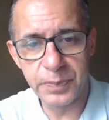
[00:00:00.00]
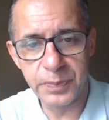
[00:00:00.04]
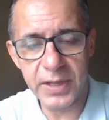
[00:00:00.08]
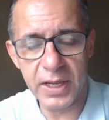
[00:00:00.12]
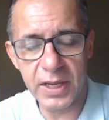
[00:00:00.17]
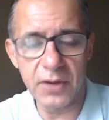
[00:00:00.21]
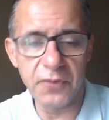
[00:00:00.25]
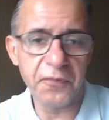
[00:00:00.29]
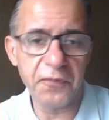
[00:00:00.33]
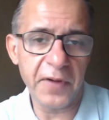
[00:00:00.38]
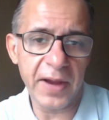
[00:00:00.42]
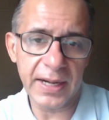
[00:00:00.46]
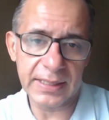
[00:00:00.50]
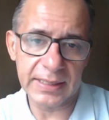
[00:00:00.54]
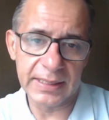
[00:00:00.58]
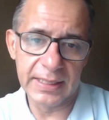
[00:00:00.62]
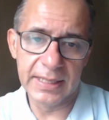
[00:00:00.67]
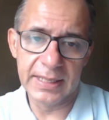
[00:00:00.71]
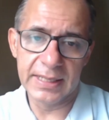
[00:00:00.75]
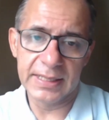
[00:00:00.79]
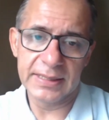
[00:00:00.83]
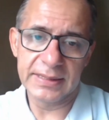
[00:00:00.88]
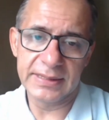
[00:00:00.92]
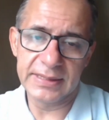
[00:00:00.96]
In fact,
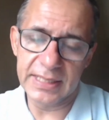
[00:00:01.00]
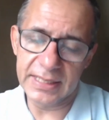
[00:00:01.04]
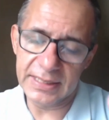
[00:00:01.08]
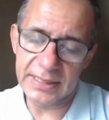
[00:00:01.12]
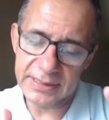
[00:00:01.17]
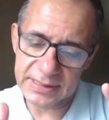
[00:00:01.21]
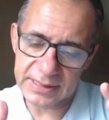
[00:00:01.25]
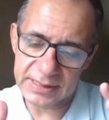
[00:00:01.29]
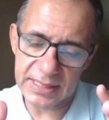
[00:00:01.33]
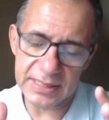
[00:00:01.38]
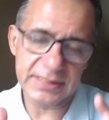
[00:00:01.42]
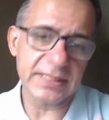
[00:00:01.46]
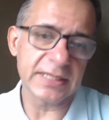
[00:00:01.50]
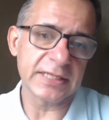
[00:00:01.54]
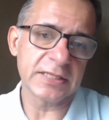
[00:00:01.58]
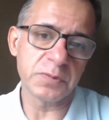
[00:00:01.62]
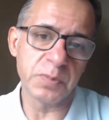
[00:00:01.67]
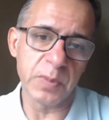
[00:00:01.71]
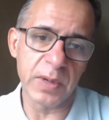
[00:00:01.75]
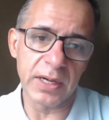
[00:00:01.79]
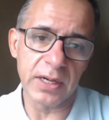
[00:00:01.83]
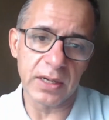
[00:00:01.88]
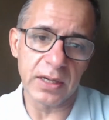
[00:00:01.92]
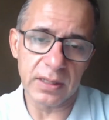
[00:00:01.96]
this
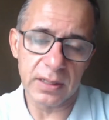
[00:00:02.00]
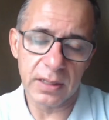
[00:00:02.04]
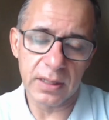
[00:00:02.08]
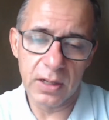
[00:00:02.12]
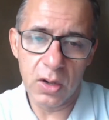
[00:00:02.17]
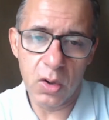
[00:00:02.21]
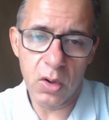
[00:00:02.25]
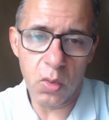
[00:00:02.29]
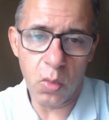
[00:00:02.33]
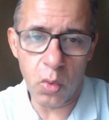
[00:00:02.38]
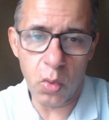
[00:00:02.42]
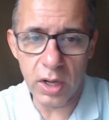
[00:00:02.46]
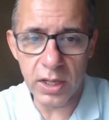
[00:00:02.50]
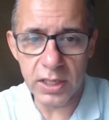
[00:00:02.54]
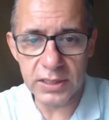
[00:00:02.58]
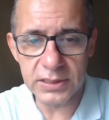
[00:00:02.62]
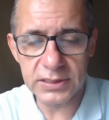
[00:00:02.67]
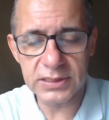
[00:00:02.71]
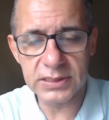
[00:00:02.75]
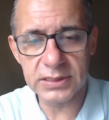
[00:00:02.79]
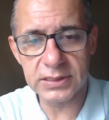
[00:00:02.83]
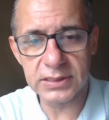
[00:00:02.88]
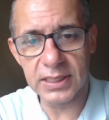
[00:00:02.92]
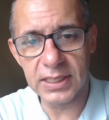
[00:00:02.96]
assessment
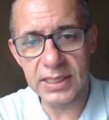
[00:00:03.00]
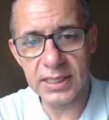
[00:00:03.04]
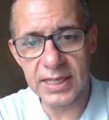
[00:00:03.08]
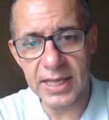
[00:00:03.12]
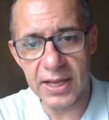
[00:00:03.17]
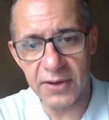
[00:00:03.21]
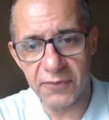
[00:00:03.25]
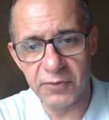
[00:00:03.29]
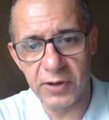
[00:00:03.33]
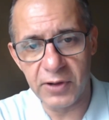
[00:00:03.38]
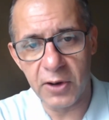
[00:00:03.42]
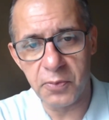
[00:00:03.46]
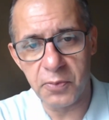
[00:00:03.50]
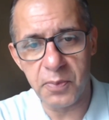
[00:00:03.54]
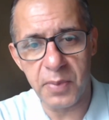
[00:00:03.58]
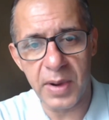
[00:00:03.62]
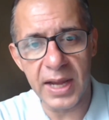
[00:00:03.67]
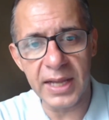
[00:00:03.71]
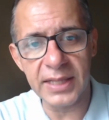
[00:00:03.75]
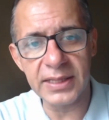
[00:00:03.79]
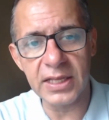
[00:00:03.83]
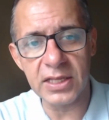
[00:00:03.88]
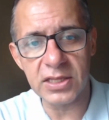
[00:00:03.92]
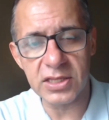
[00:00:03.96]
was developed
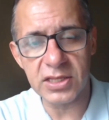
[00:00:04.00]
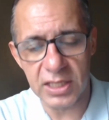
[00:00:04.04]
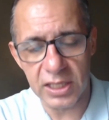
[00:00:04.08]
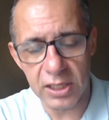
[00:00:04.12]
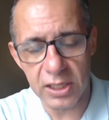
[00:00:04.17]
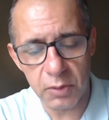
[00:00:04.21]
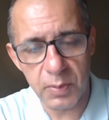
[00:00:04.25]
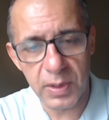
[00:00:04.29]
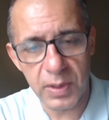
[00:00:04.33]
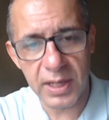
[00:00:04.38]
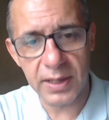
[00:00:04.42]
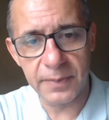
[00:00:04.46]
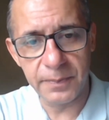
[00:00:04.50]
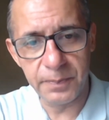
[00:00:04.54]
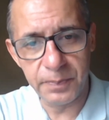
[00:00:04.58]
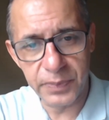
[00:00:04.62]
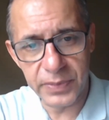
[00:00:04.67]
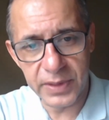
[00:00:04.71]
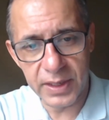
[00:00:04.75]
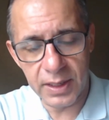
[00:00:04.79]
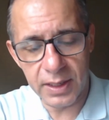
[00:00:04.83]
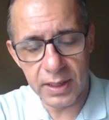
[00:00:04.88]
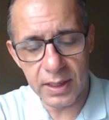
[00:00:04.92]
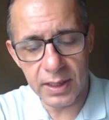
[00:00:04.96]
by the chairman
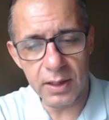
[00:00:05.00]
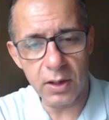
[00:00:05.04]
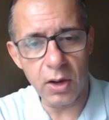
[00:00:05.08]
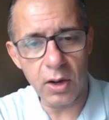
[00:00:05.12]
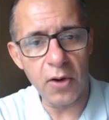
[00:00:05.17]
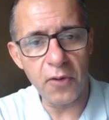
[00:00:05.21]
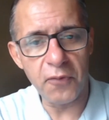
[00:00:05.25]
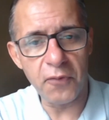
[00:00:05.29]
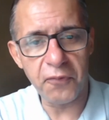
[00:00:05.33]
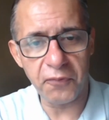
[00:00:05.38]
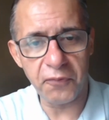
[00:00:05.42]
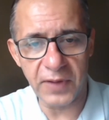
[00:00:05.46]
of